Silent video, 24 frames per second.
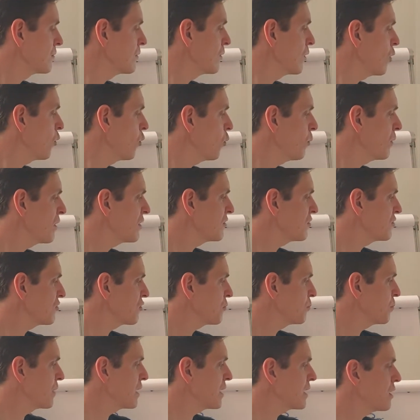always
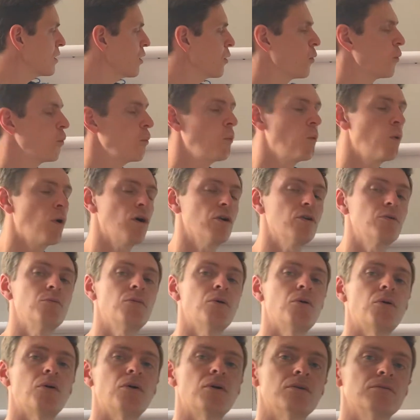just be one
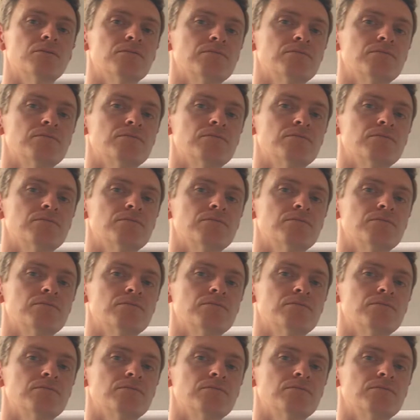more?